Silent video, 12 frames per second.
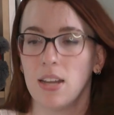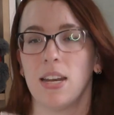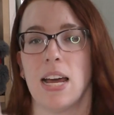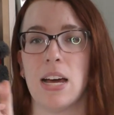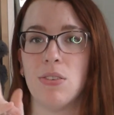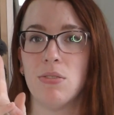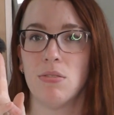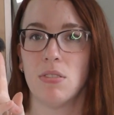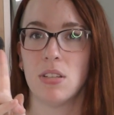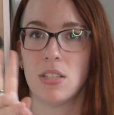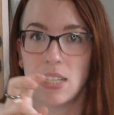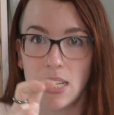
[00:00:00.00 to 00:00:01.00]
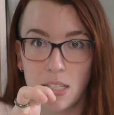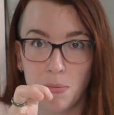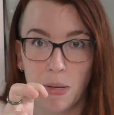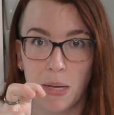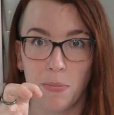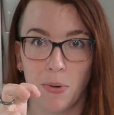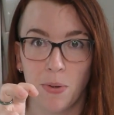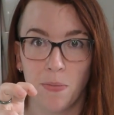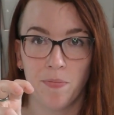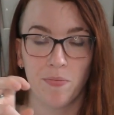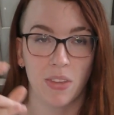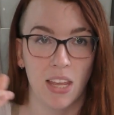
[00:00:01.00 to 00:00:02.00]
Now, cis people
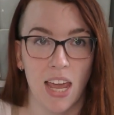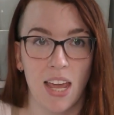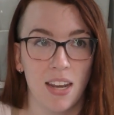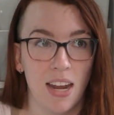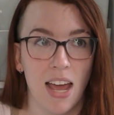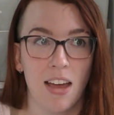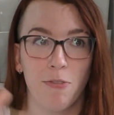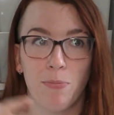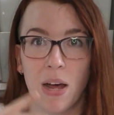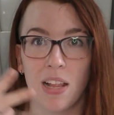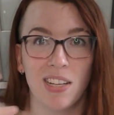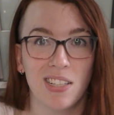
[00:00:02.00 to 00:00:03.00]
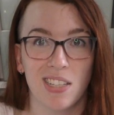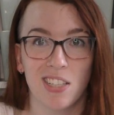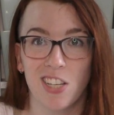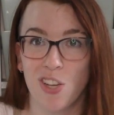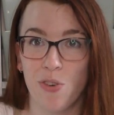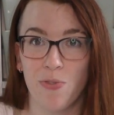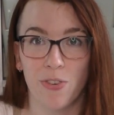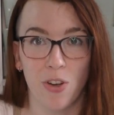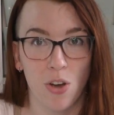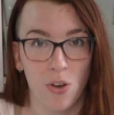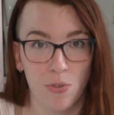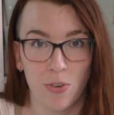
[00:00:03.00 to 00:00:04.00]
can have polycystic
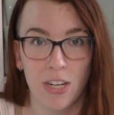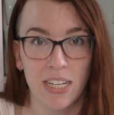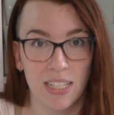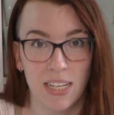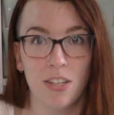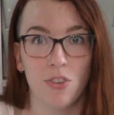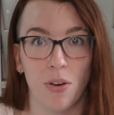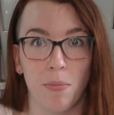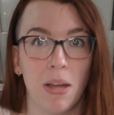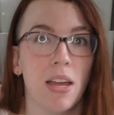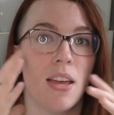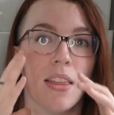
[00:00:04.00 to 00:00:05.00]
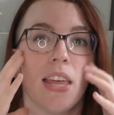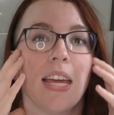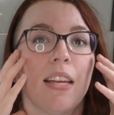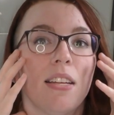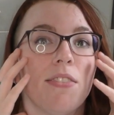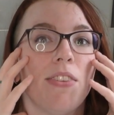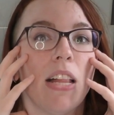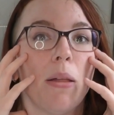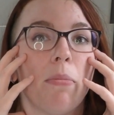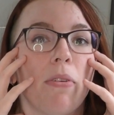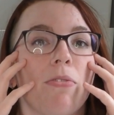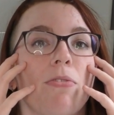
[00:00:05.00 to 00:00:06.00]
ovary syndrome. They can
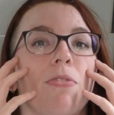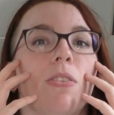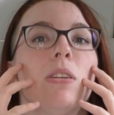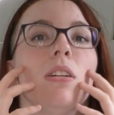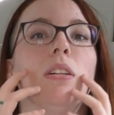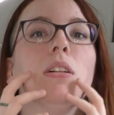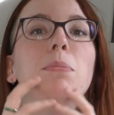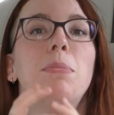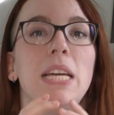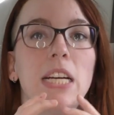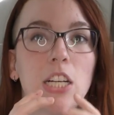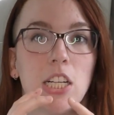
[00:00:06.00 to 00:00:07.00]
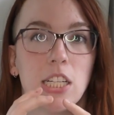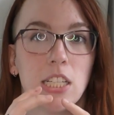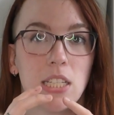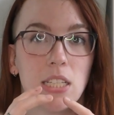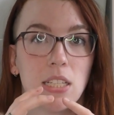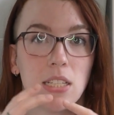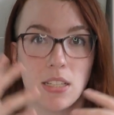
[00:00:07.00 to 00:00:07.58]
develop full beards.